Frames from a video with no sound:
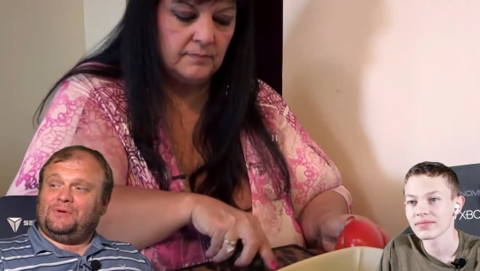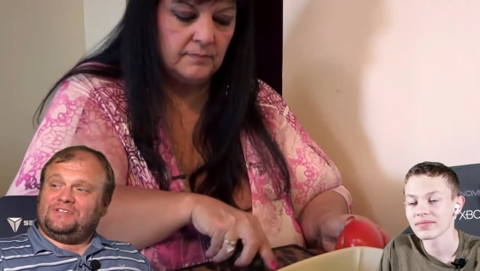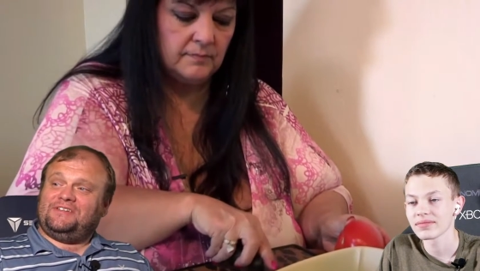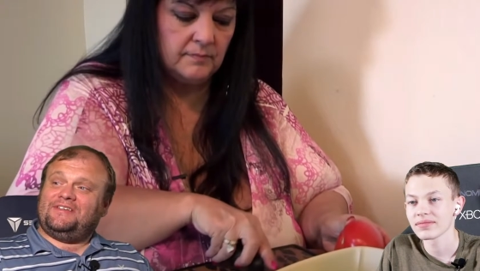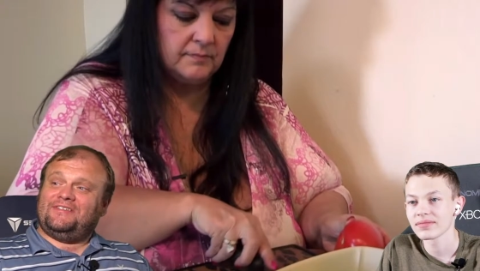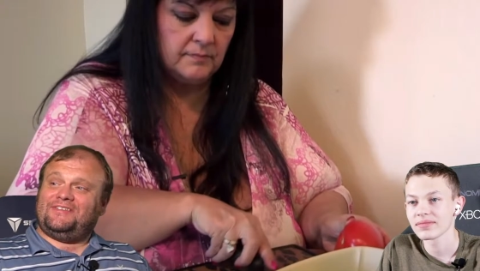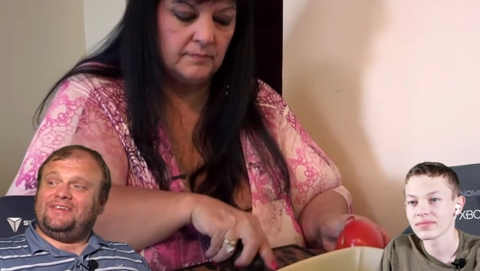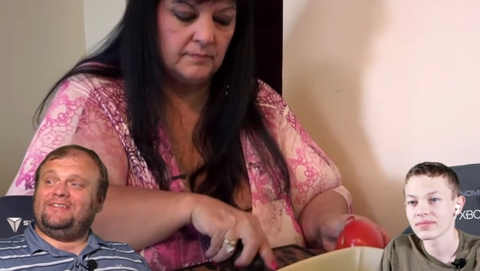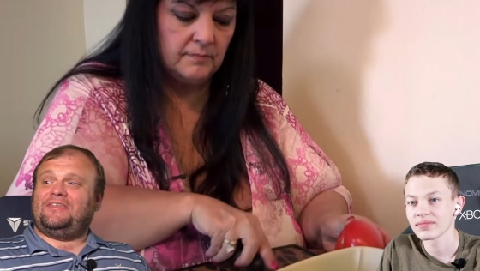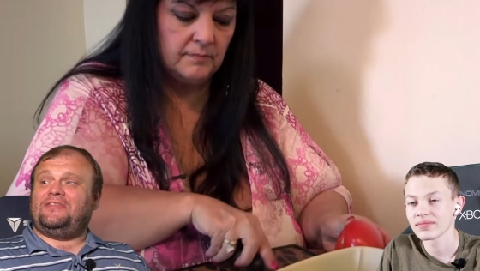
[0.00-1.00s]
Speaker 1: she didn't
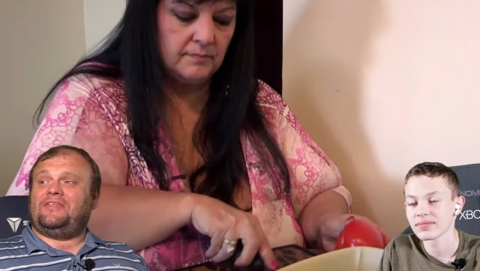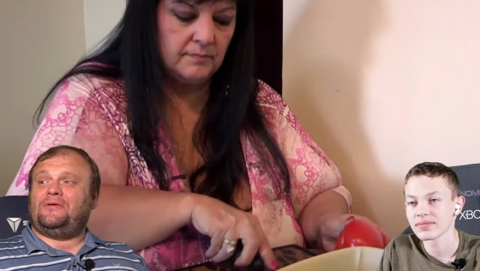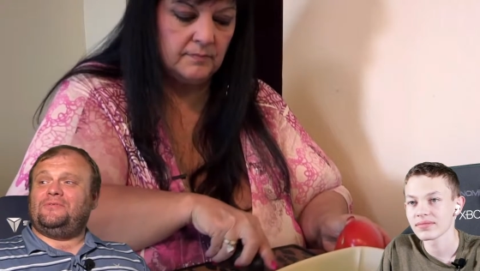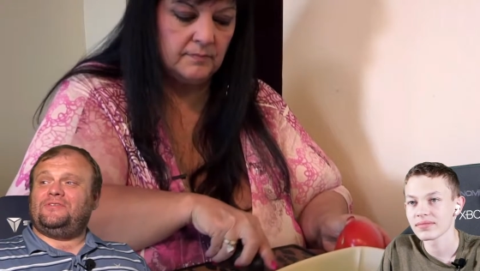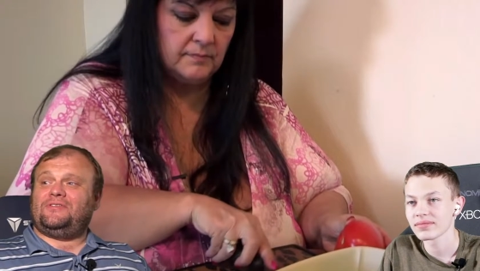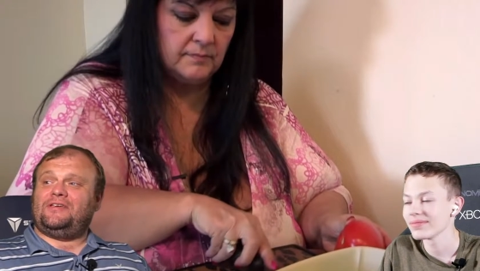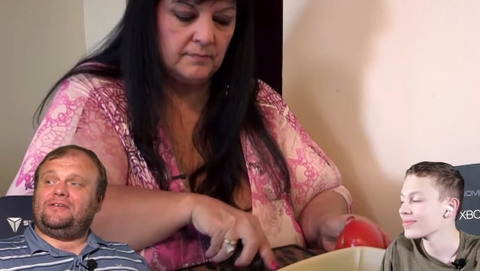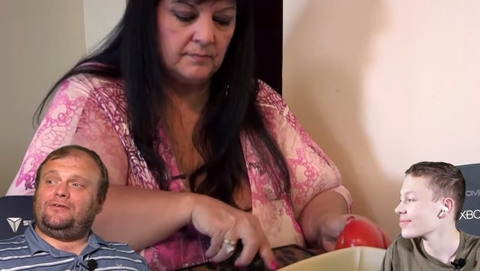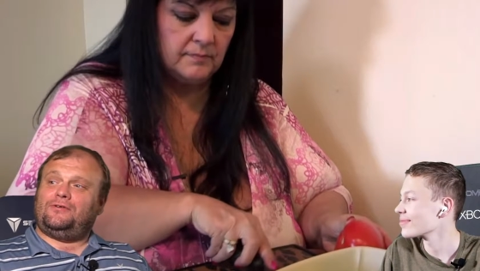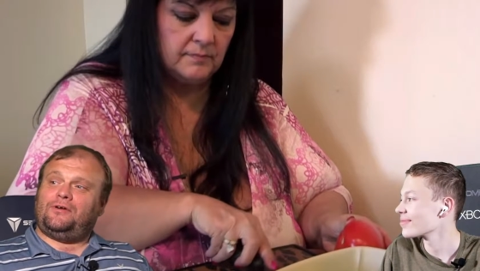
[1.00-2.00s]
say that that was
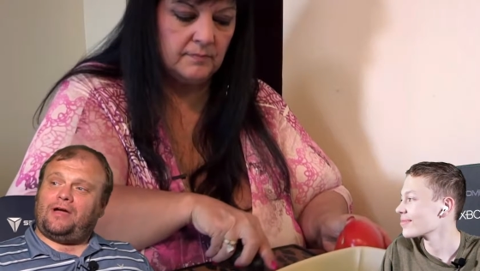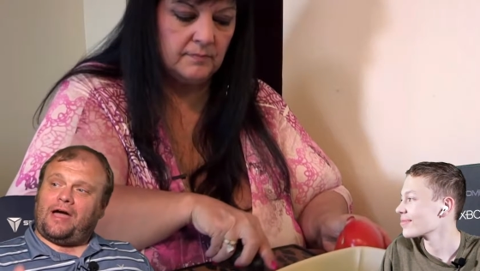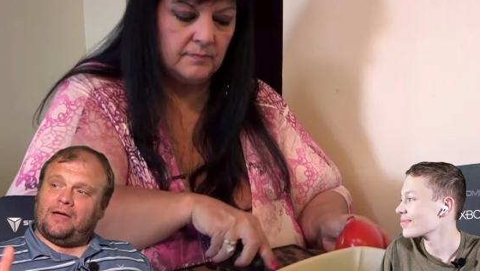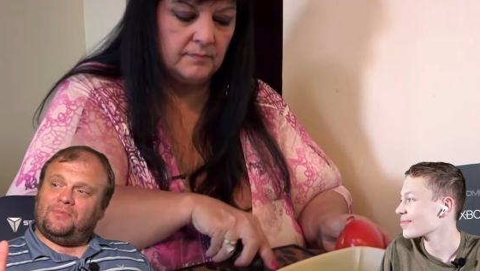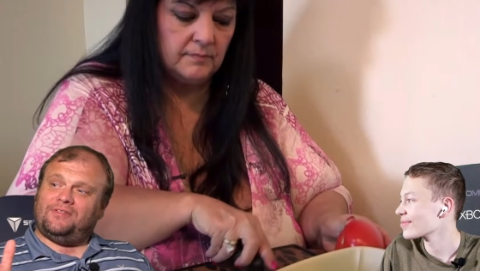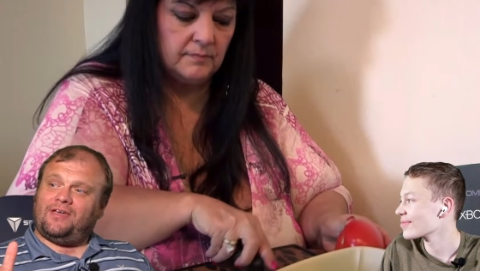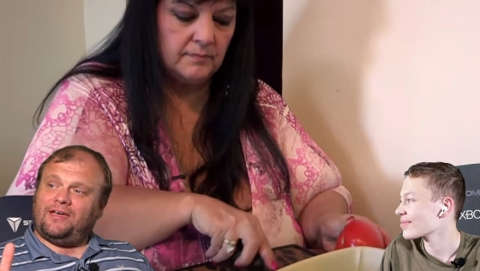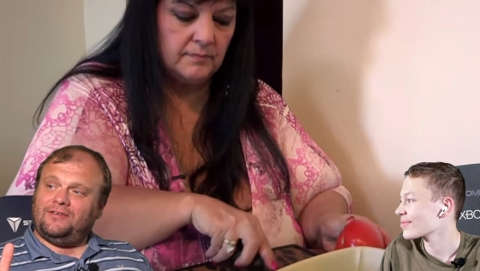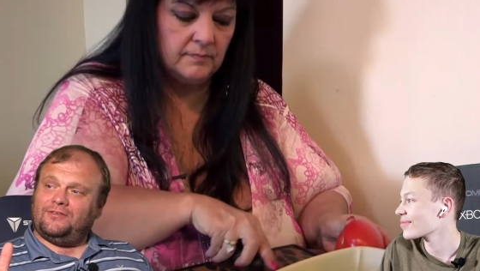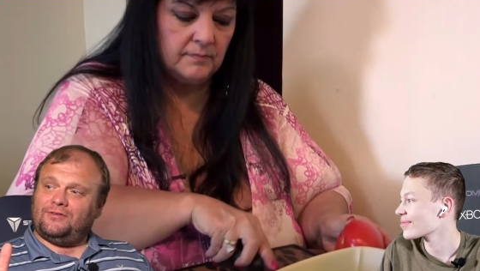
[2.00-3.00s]
like her
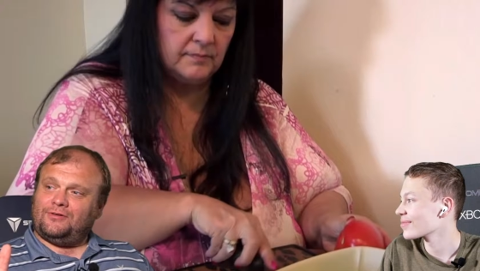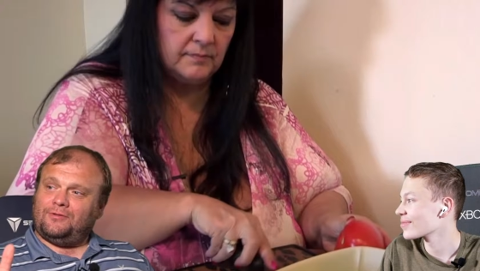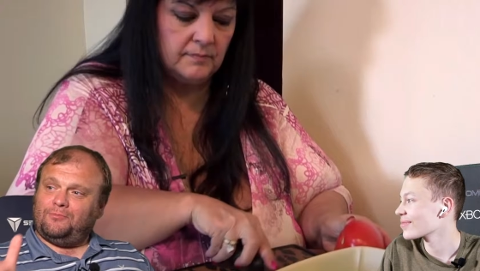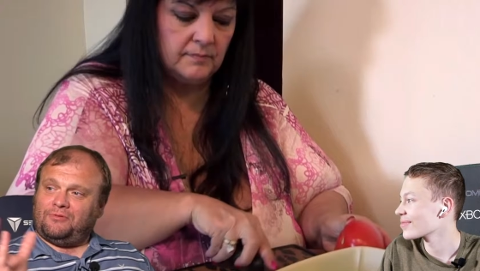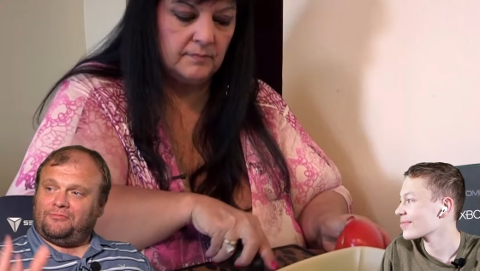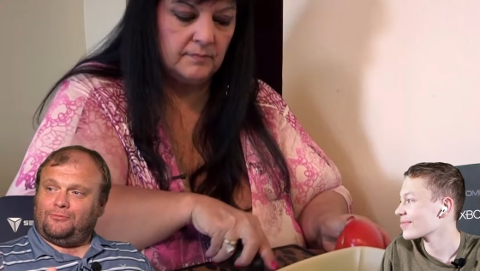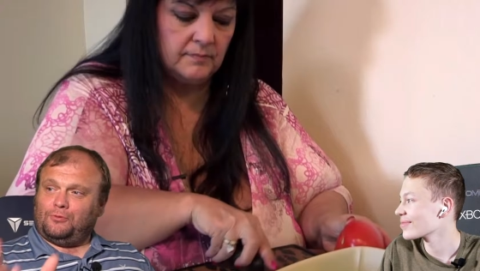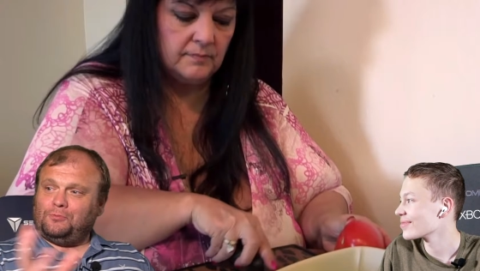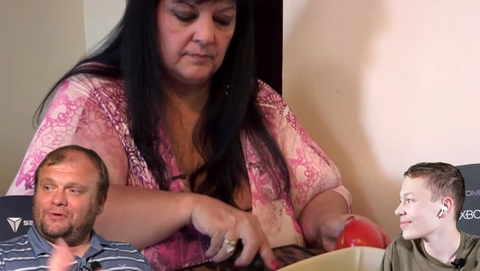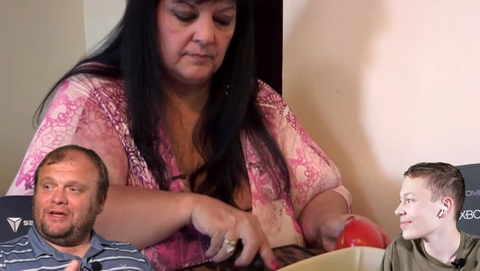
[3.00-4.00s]
appetizer
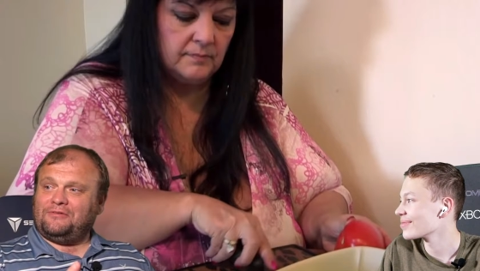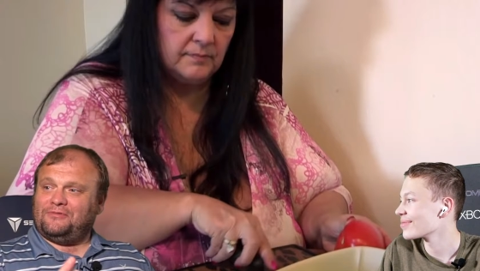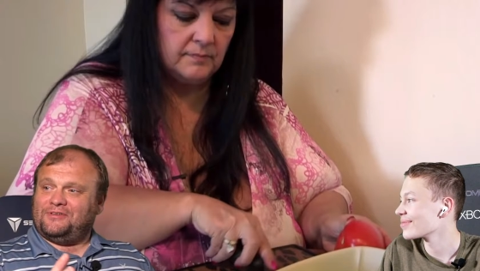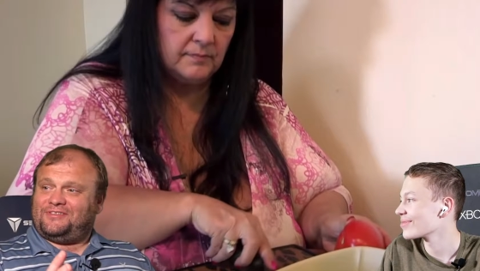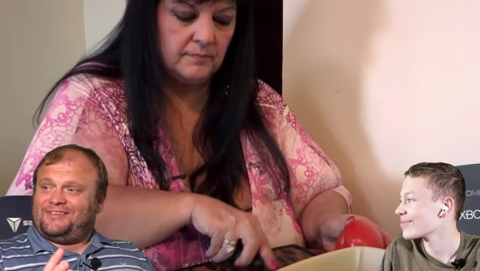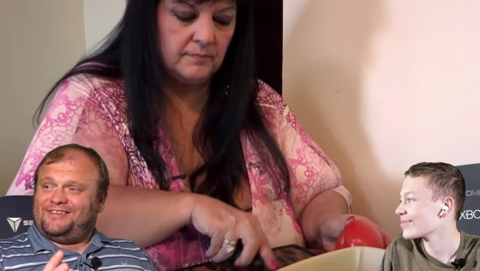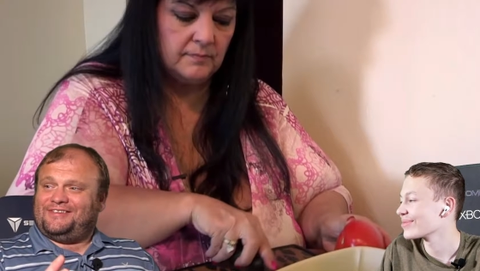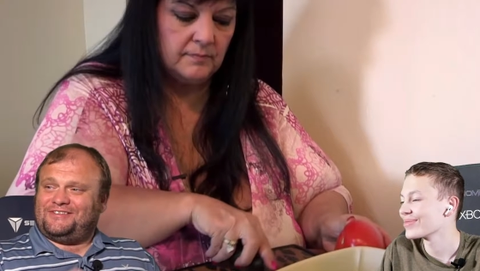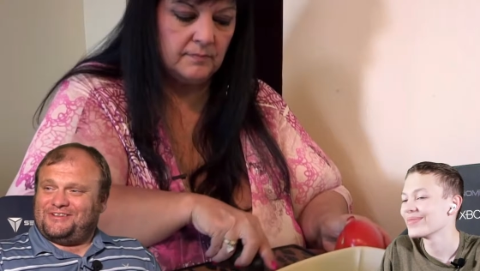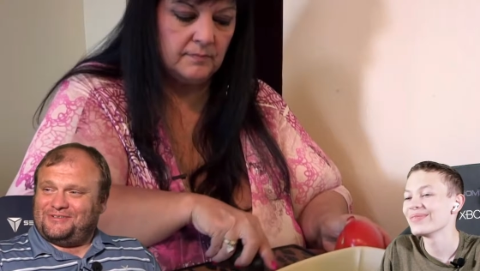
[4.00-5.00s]
before breakfast.
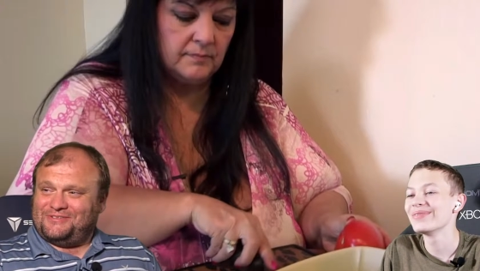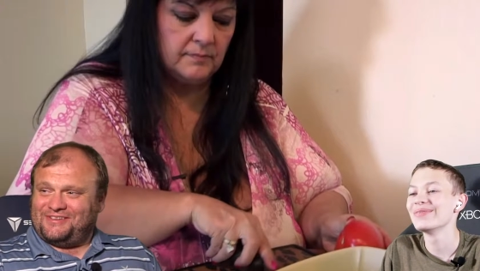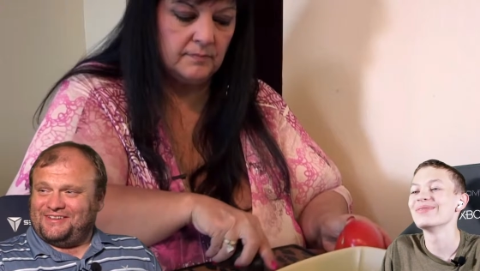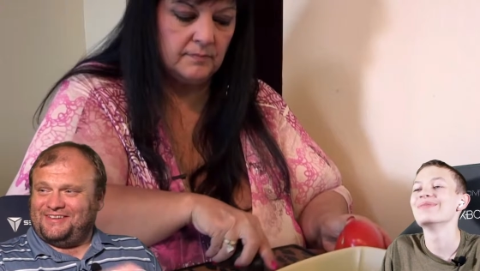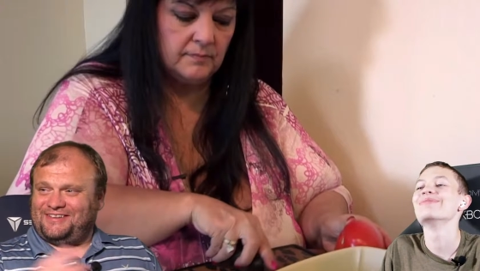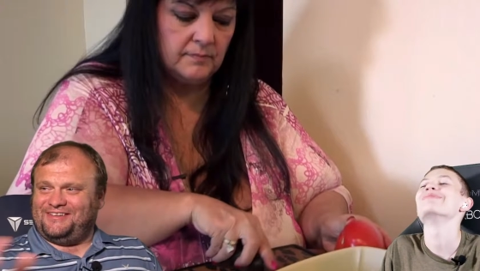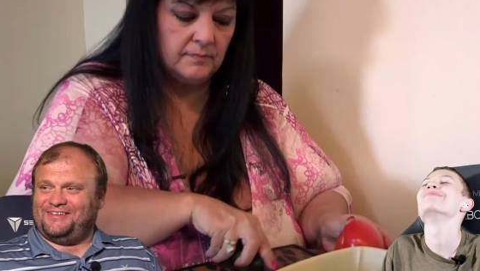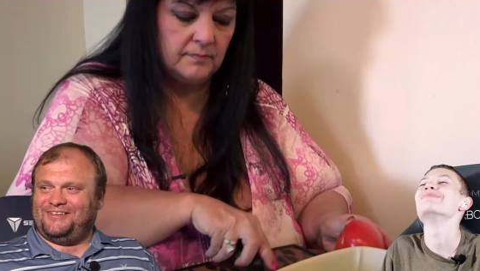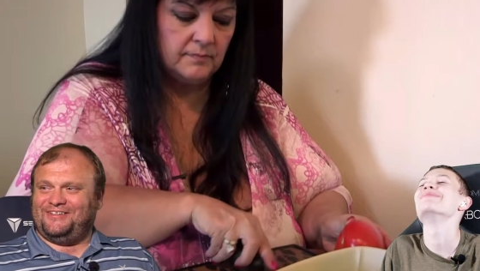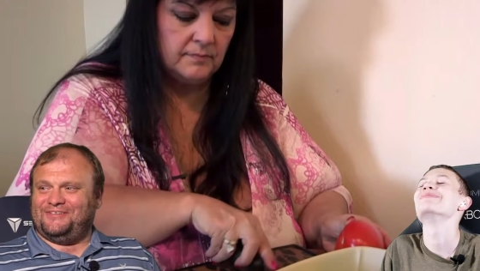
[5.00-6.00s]
She was eating
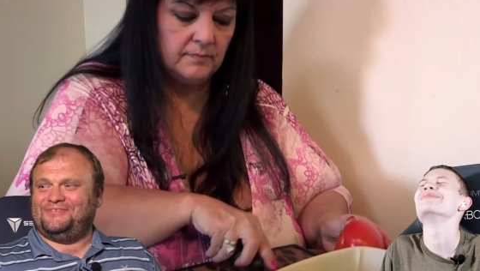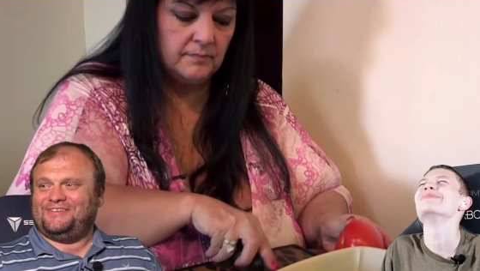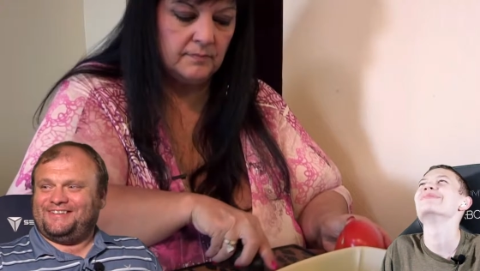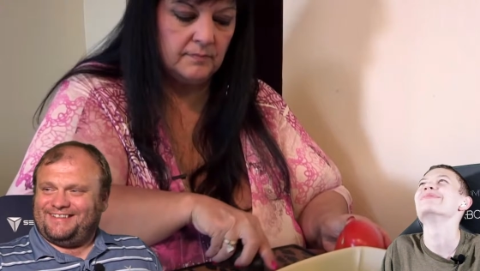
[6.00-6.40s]
all of it.